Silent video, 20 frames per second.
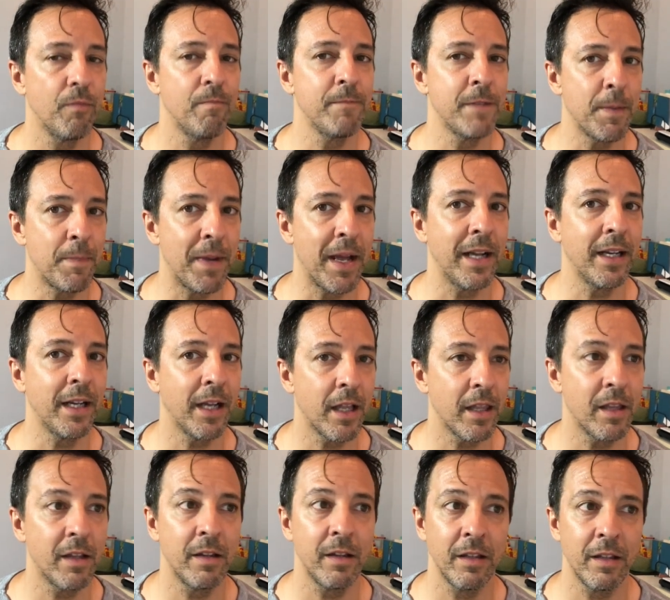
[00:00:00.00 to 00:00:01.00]
Depending on
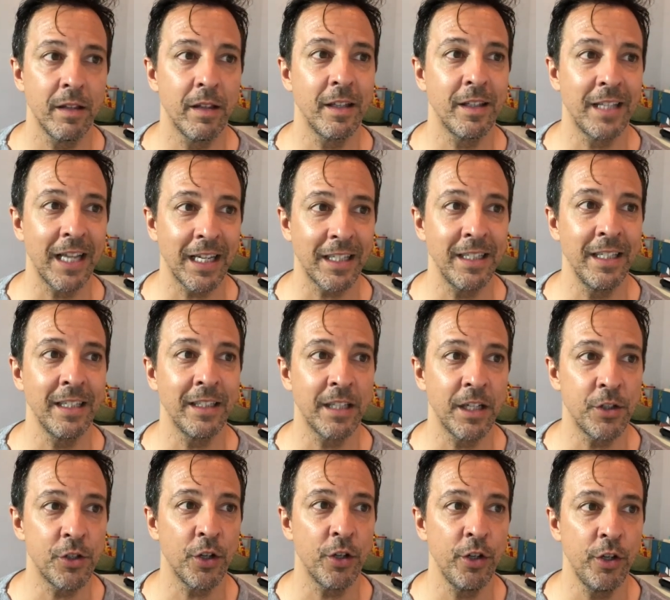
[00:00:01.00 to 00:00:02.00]
the technique
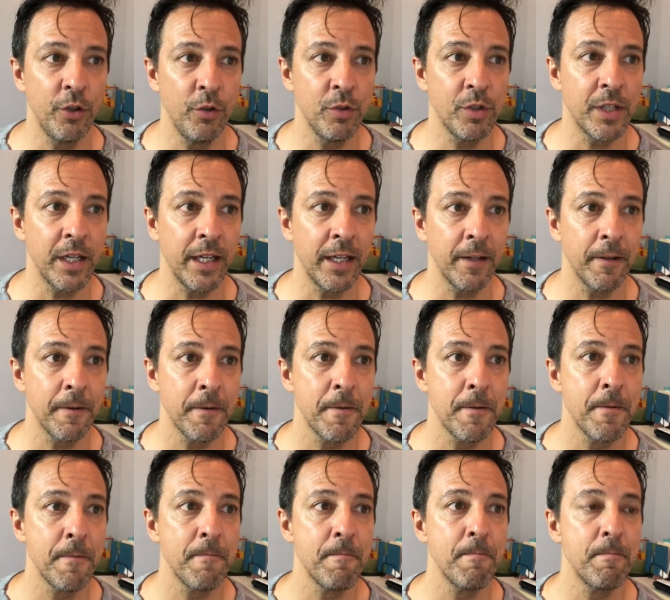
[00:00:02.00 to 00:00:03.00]
that you're using,
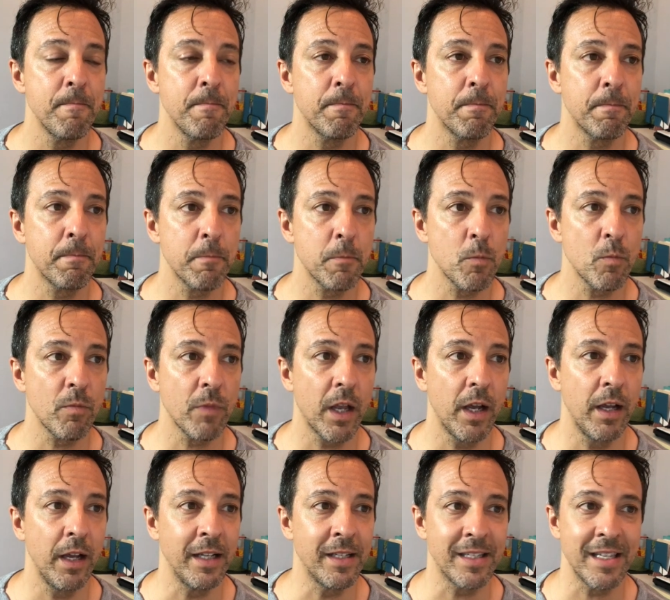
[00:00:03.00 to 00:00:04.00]

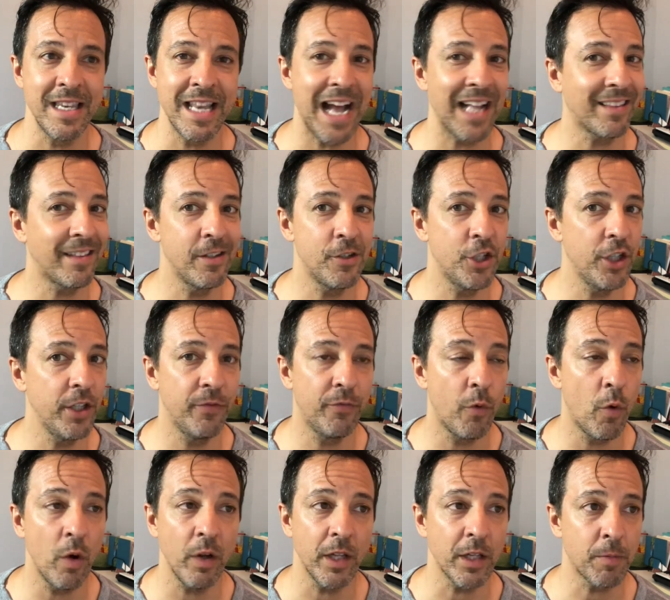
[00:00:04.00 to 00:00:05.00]
it's not the
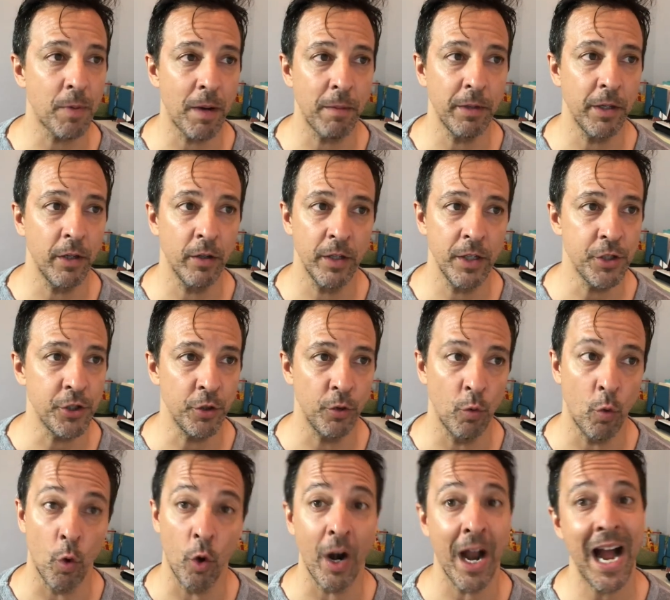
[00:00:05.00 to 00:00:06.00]
G4 that's probably your issue,
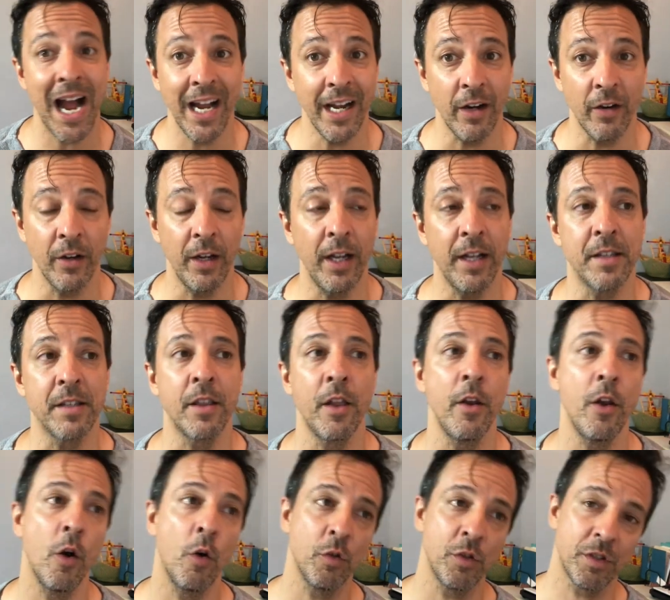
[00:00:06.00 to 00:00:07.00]
or higher. It's the
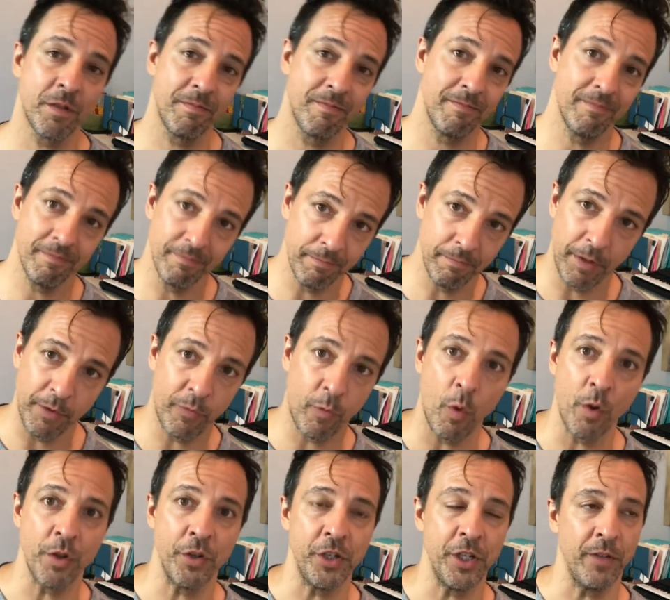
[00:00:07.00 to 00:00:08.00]
notes
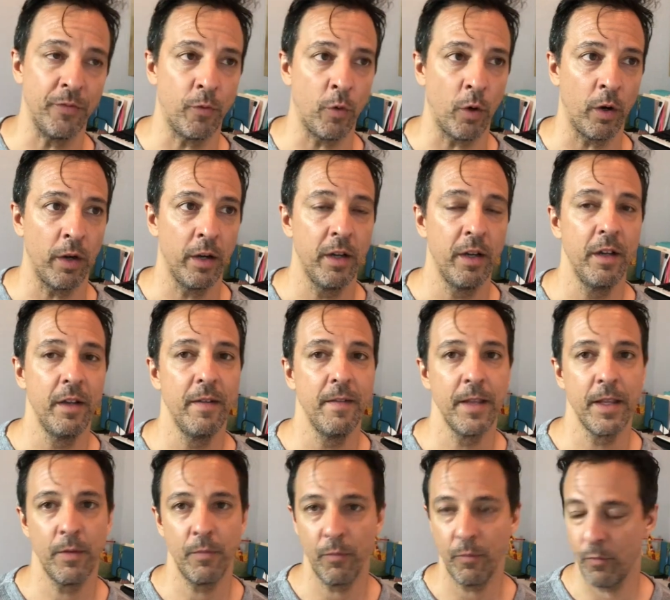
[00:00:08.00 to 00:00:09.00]
before the G4.
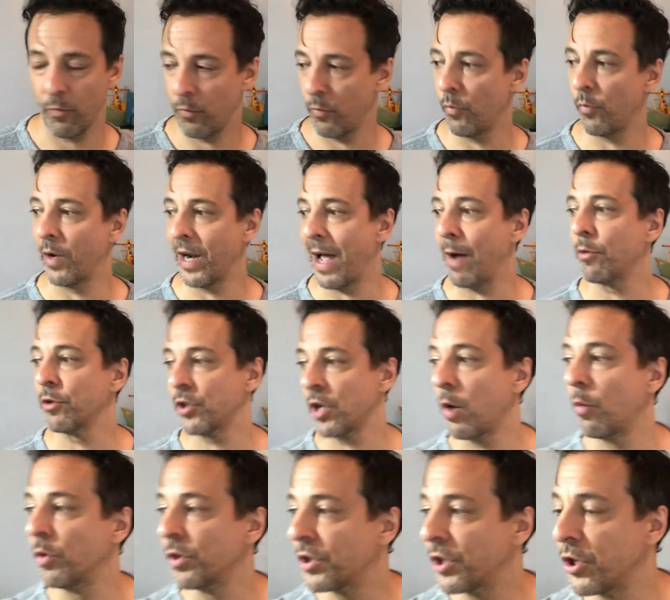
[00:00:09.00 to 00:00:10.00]
What I was
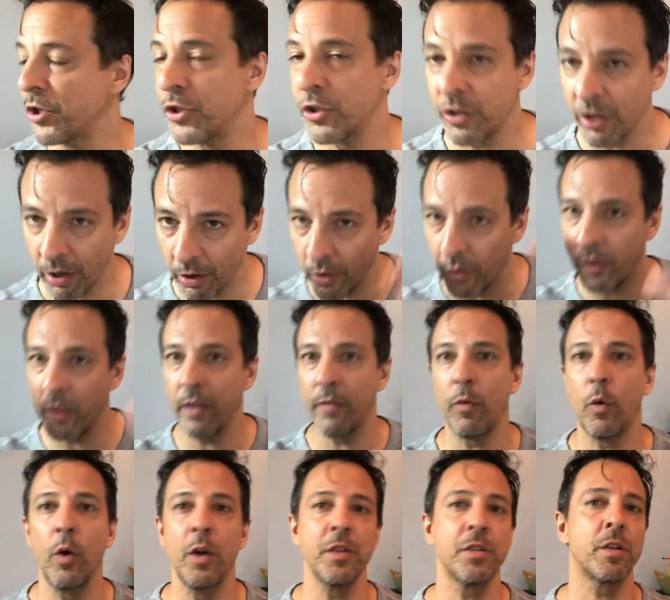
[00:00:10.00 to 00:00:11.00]
taught was to turn the
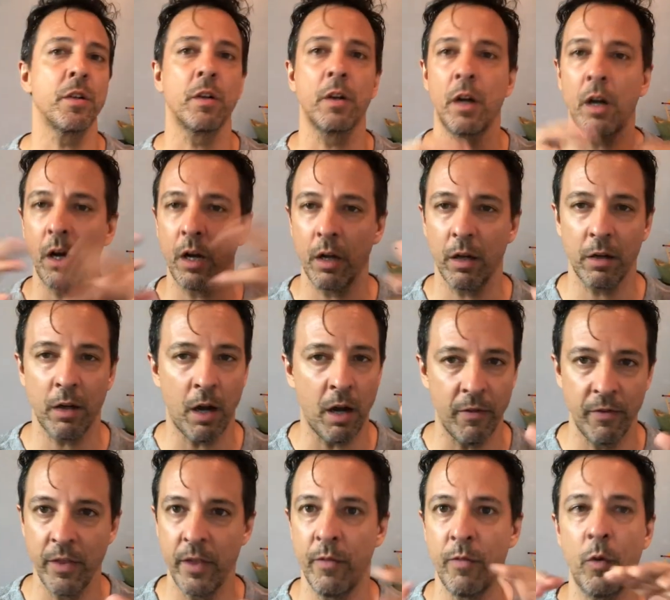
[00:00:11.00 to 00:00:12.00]
voice or
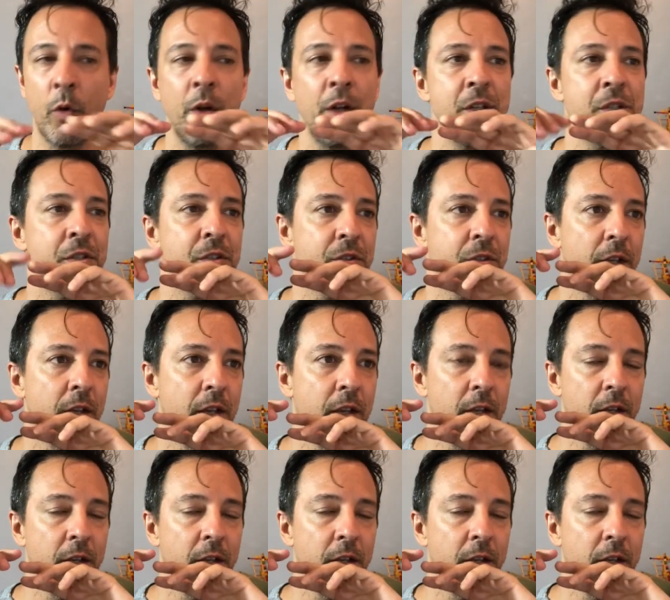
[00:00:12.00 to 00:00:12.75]
cover the voice